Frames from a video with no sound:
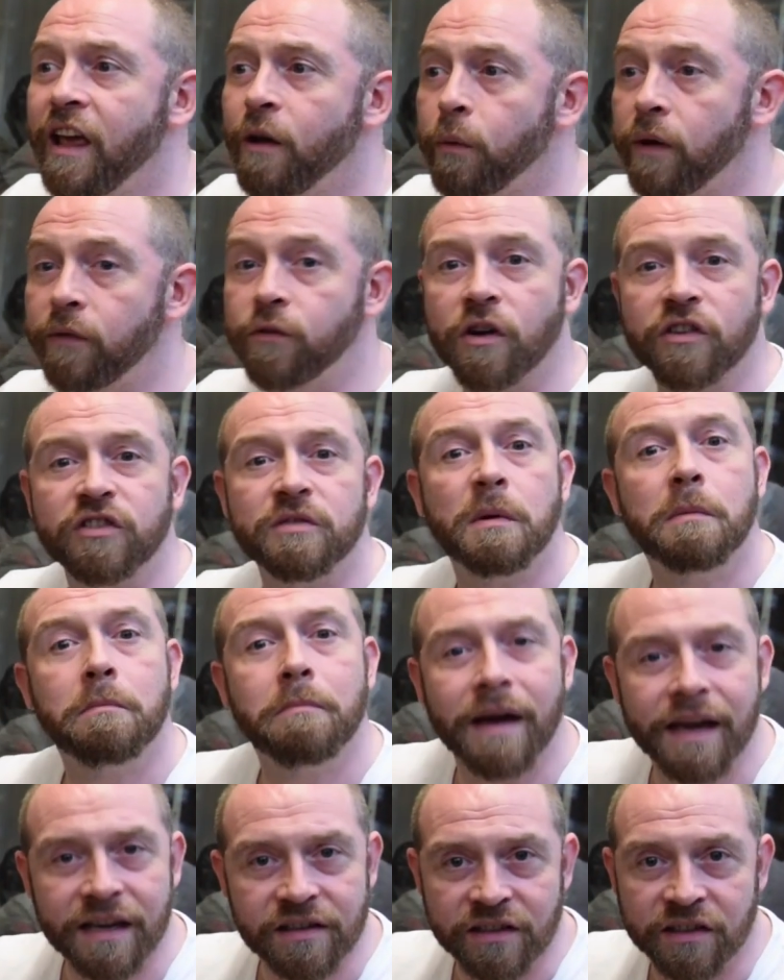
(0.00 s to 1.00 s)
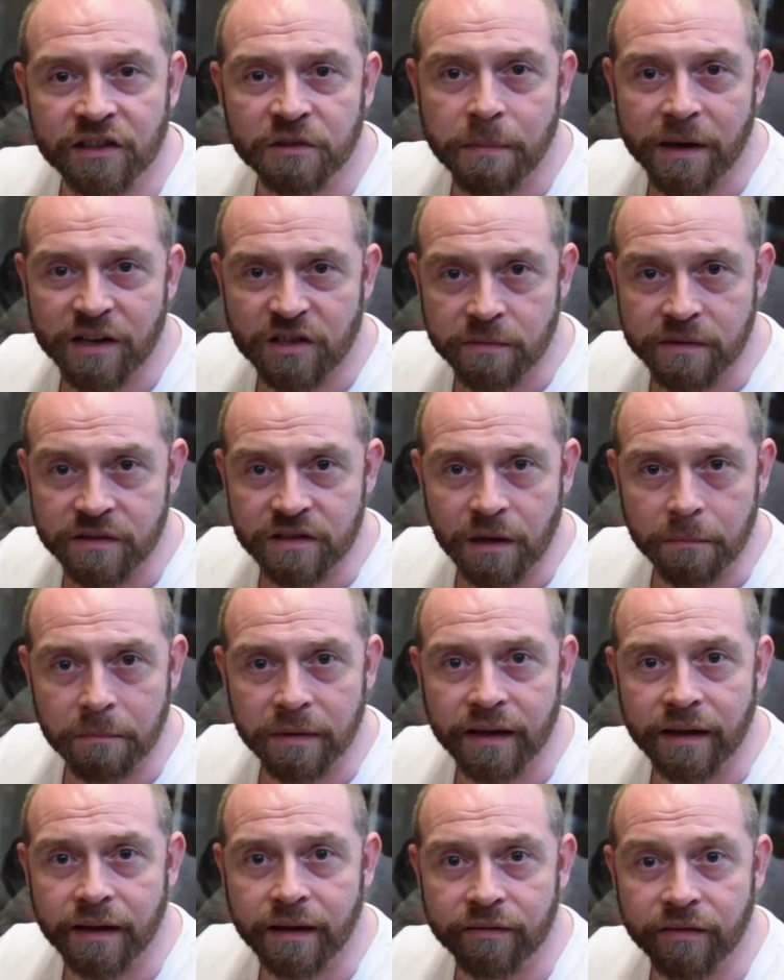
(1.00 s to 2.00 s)
we've got some amazing specimens up
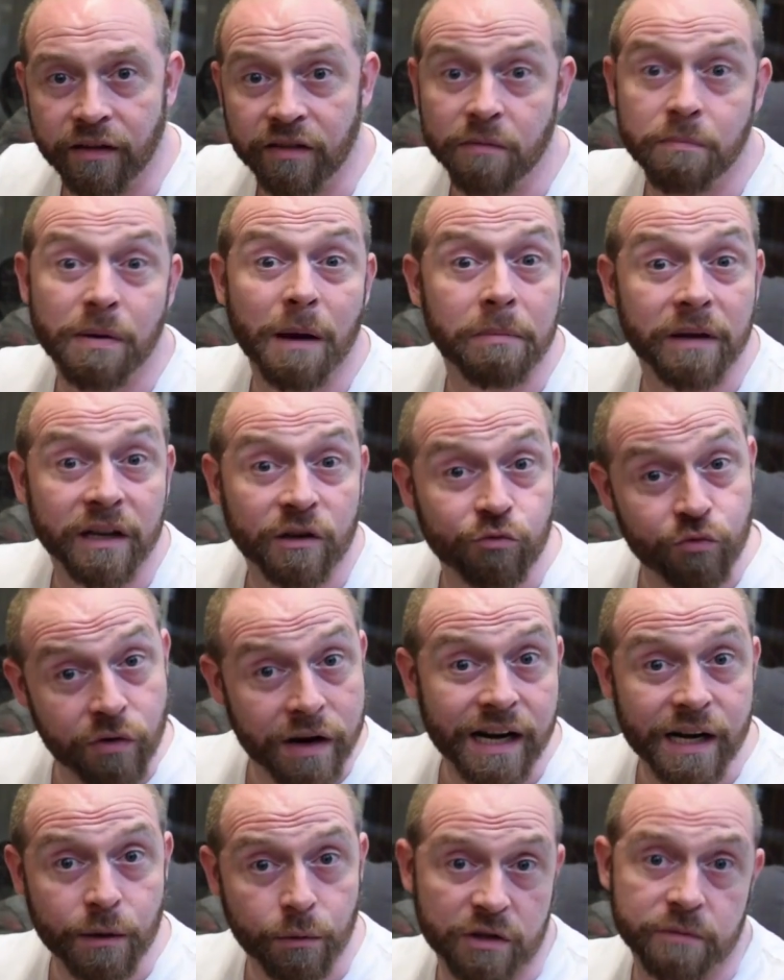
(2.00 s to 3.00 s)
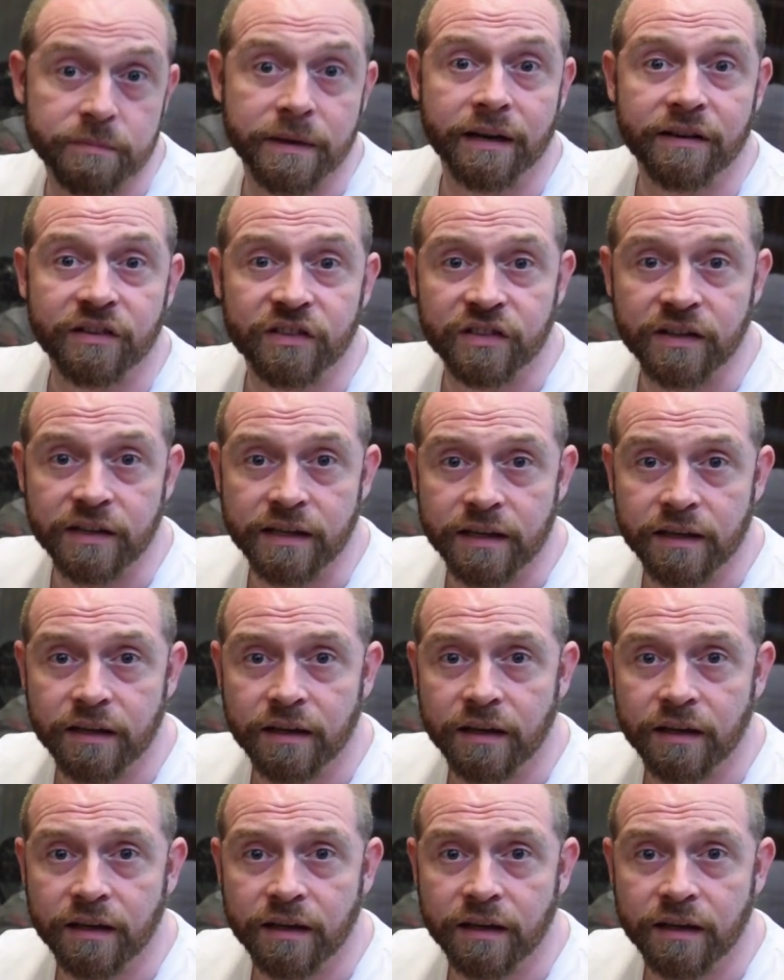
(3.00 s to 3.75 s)
here that the public really want to be able to see.